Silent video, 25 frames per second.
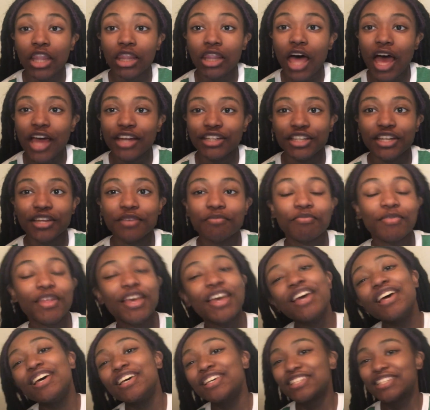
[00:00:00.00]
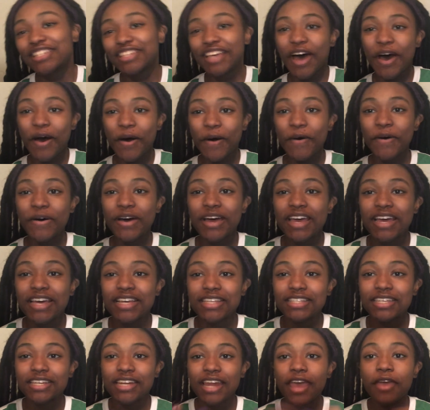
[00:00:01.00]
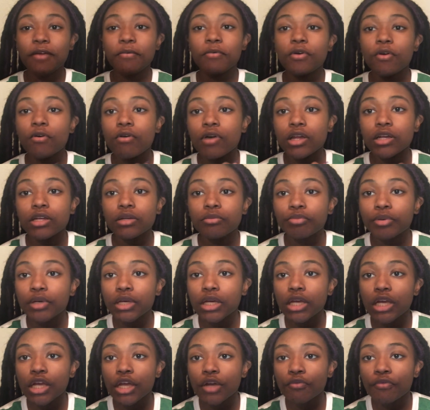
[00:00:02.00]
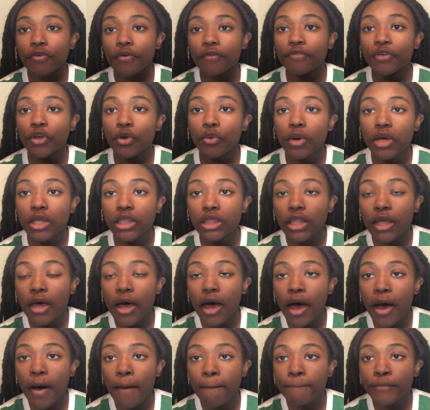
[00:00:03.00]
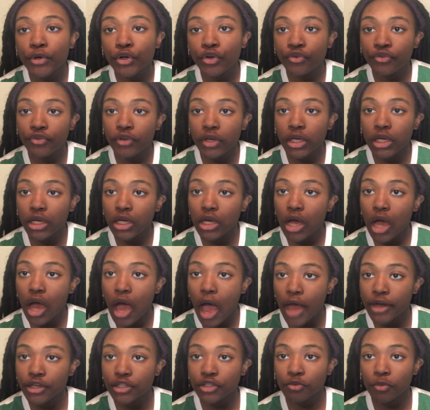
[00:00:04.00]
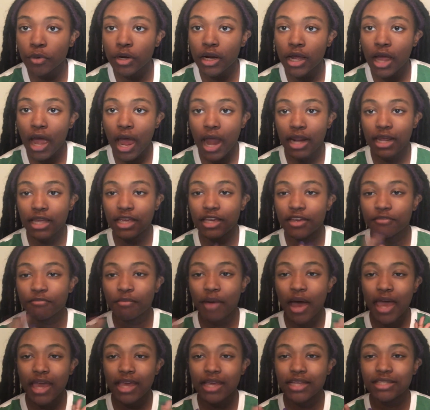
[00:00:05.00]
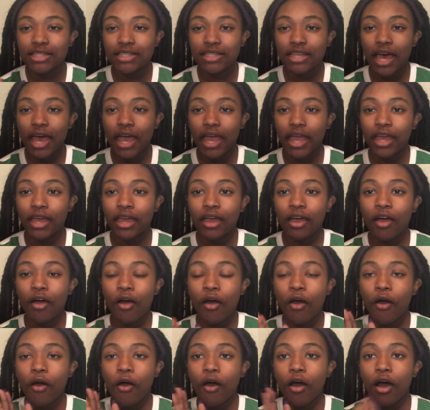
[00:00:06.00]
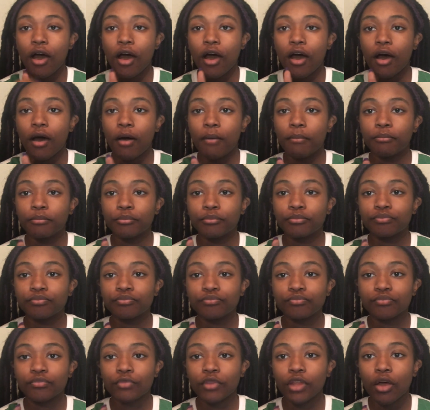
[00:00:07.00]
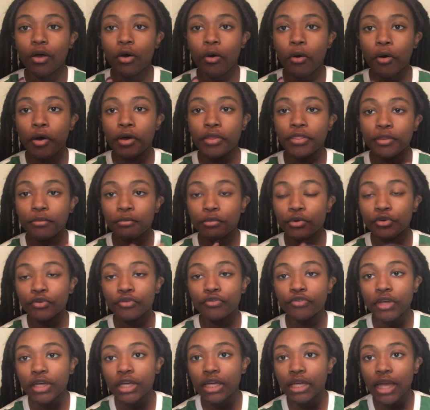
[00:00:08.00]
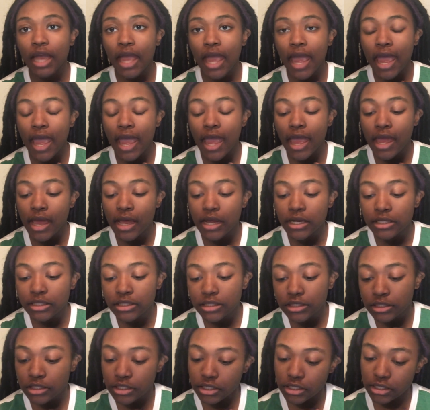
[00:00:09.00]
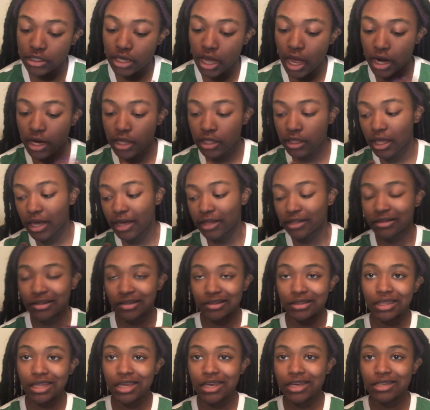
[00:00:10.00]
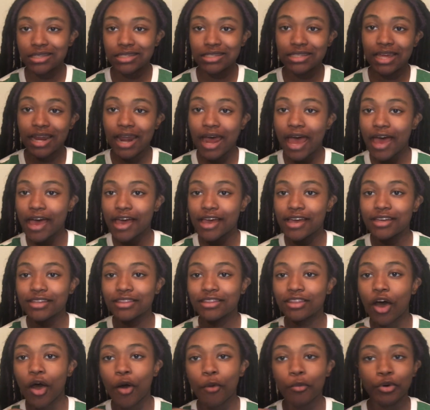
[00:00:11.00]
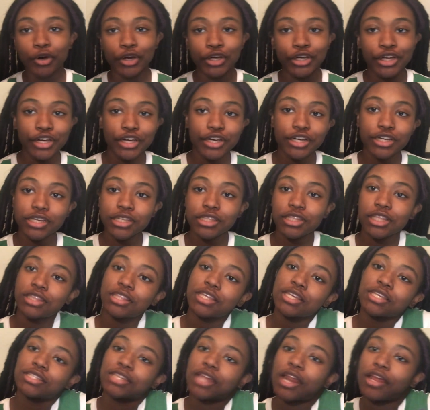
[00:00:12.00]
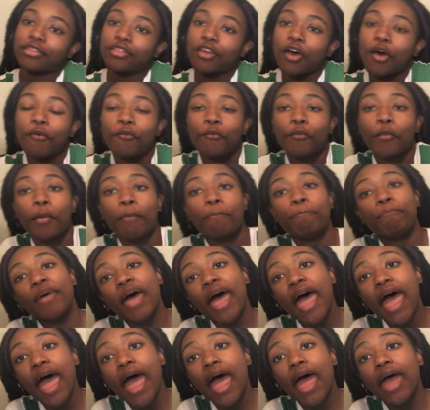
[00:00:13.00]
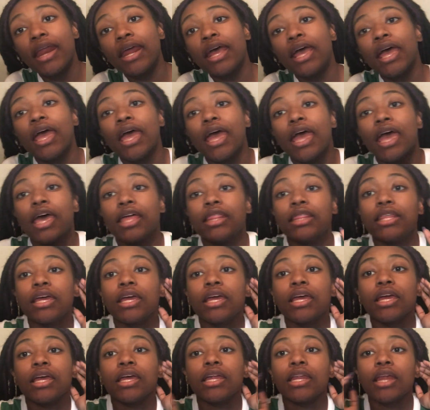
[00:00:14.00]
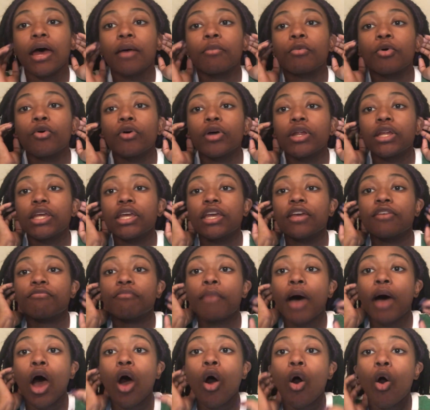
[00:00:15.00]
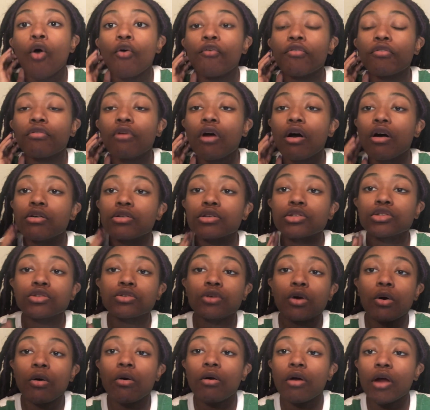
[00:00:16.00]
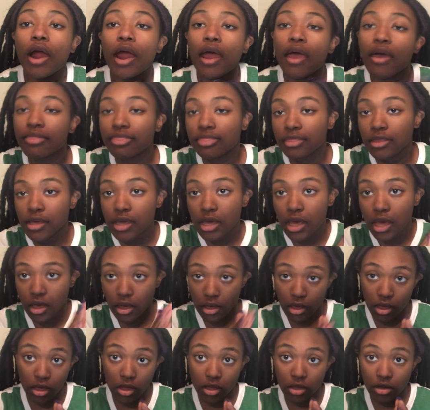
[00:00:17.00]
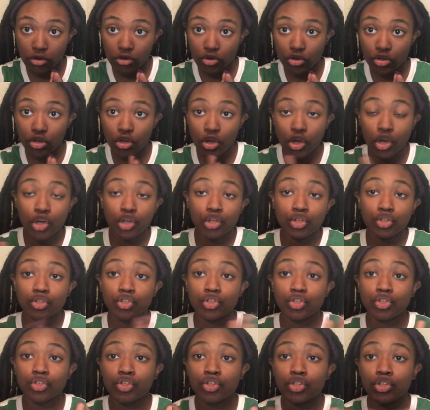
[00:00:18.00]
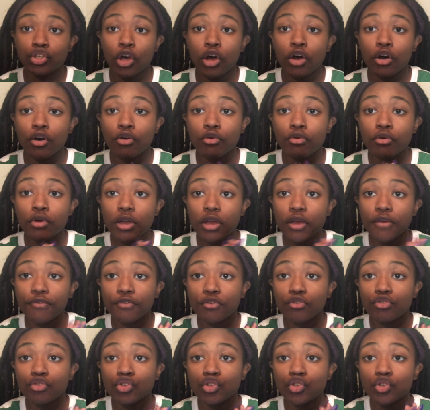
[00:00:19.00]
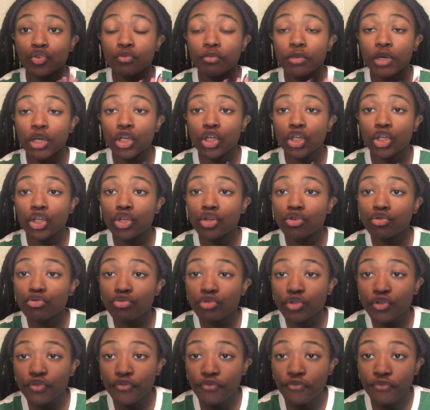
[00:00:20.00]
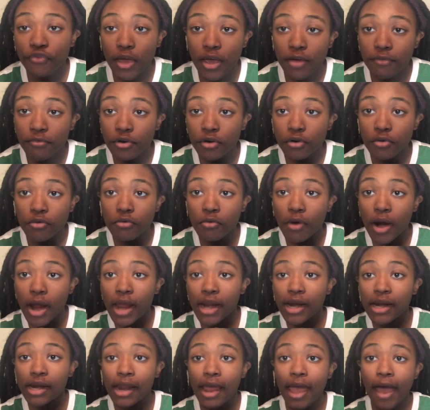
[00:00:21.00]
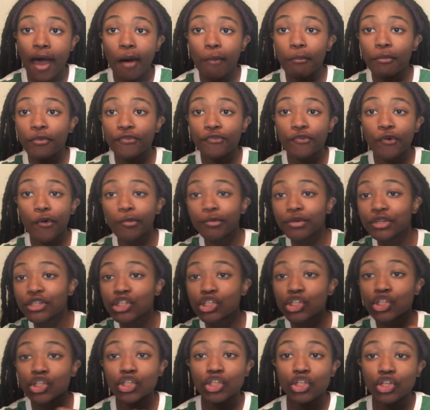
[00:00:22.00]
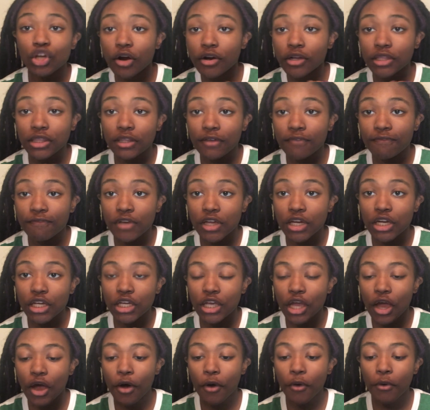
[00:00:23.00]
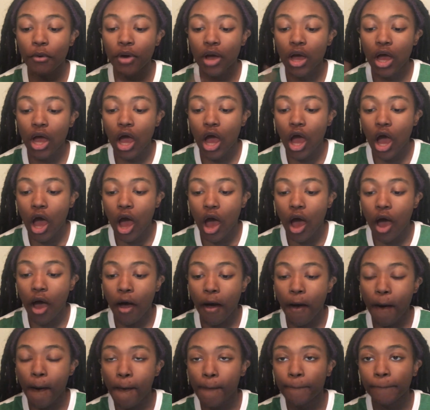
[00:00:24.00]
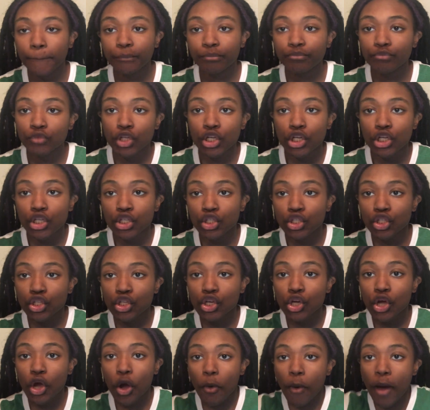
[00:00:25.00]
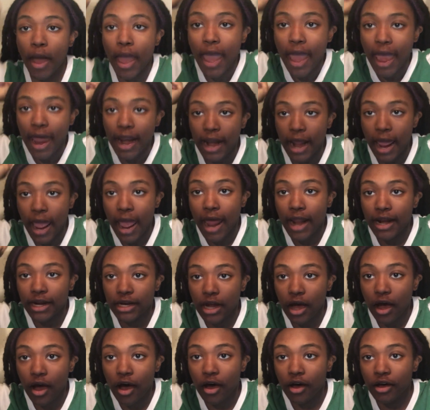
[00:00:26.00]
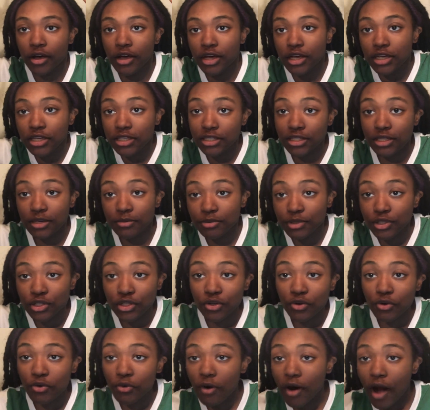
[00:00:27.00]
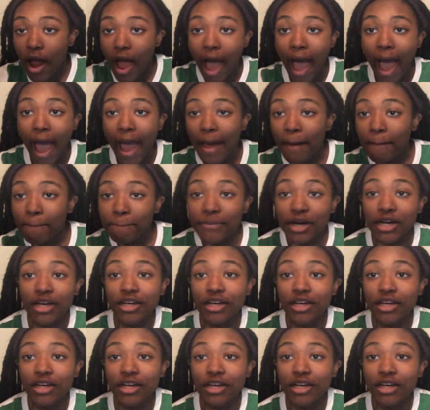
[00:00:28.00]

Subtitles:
logic. So today we're going to be reviewing the movie. I just want to kind of give my insight on the movie and just kind of like the things that I thought were good, the things that I thought were bad, and then I'm going to give my overall score at the end. So if you could do me a huge favor right now before we start the video, to go ahead and subscribe